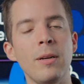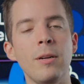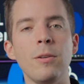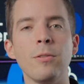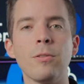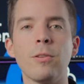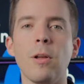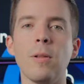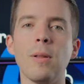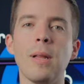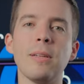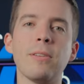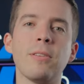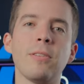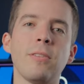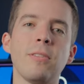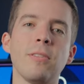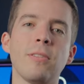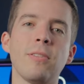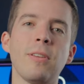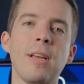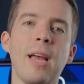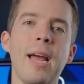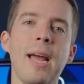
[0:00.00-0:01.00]
So let's
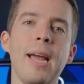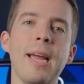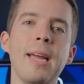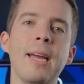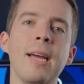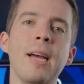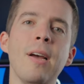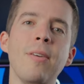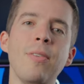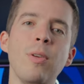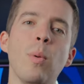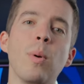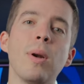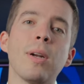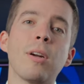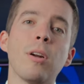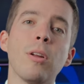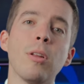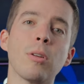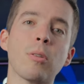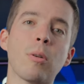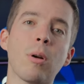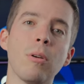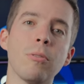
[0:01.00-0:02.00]
just say you want to
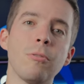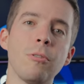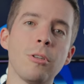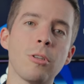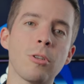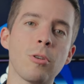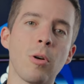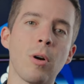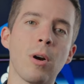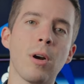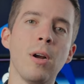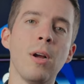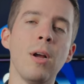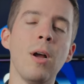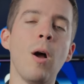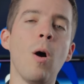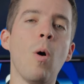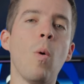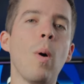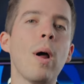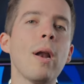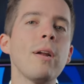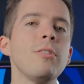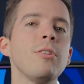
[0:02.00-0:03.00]
go to the grocery store.
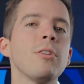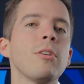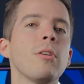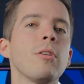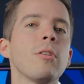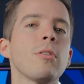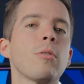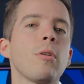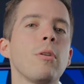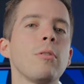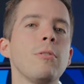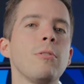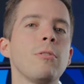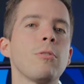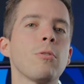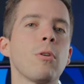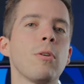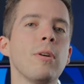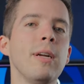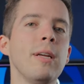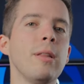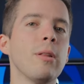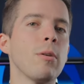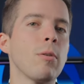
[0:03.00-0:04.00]
Why don't you go to the grocery
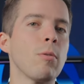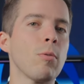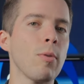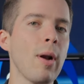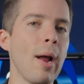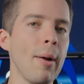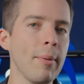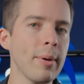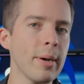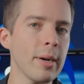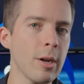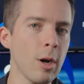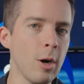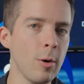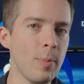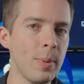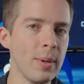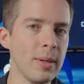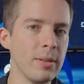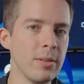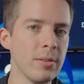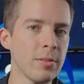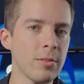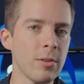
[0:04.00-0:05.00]
store either right when it
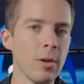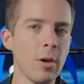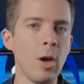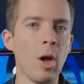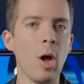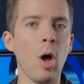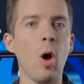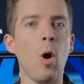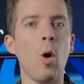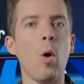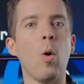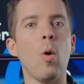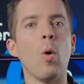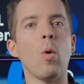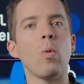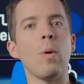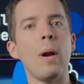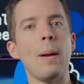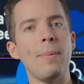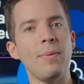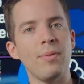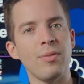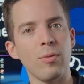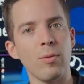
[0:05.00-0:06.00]
opens or
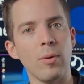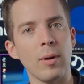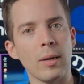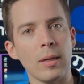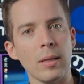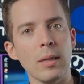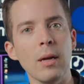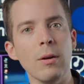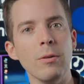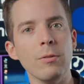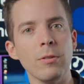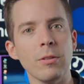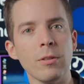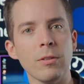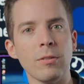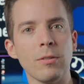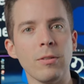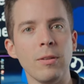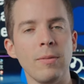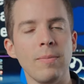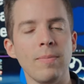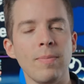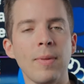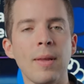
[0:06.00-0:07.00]
right before it
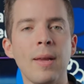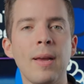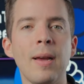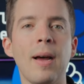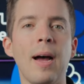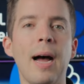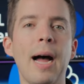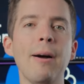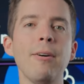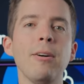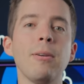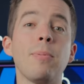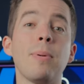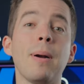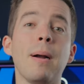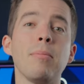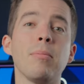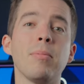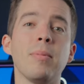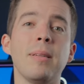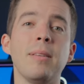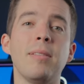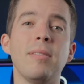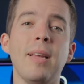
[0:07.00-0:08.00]
closes? I would
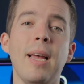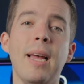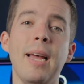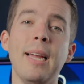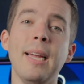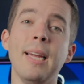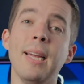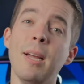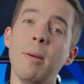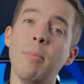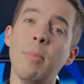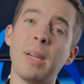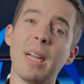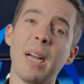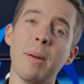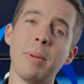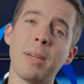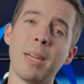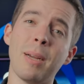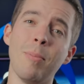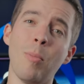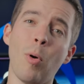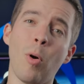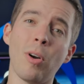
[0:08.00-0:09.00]
probably say
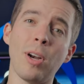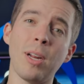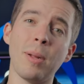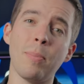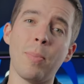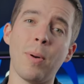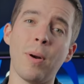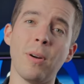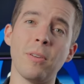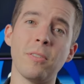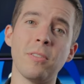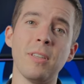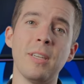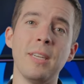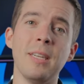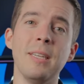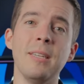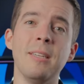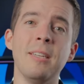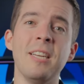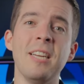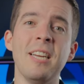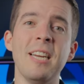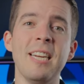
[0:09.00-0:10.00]
becoming a morning
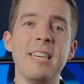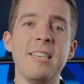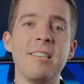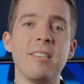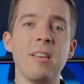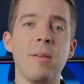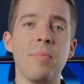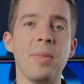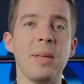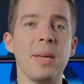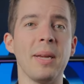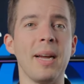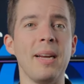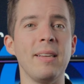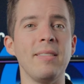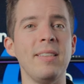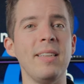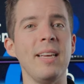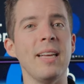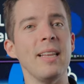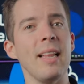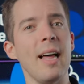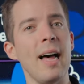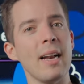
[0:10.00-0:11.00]
person is something I
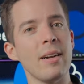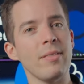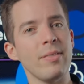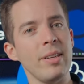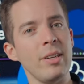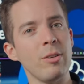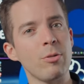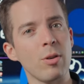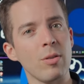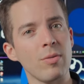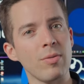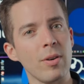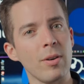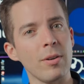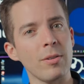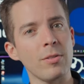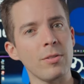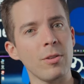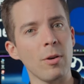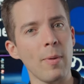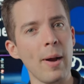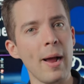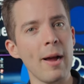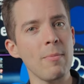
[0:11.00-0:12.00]
see a lot of introverts
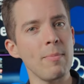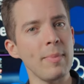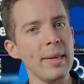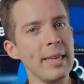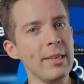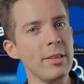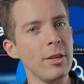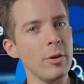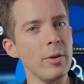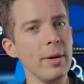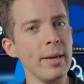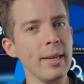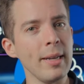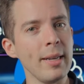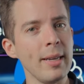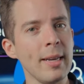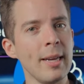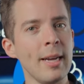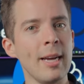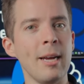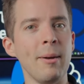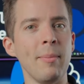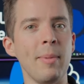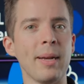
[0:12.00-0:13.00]
around me doing,
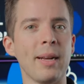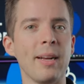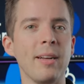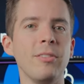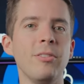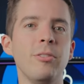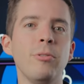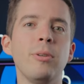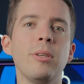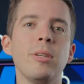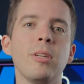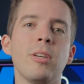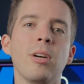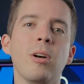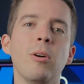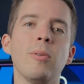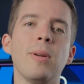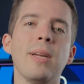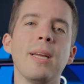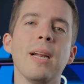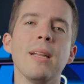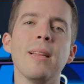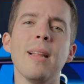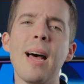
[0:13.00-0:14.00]
because you can go
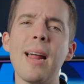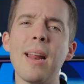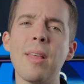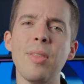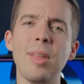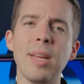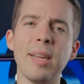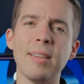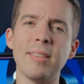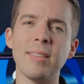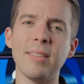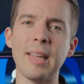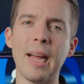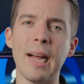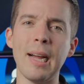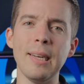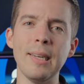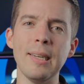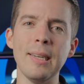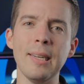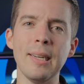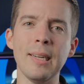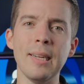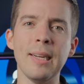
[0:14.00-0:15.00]
get a lot of things
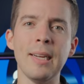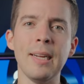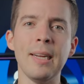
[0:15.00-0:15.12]
done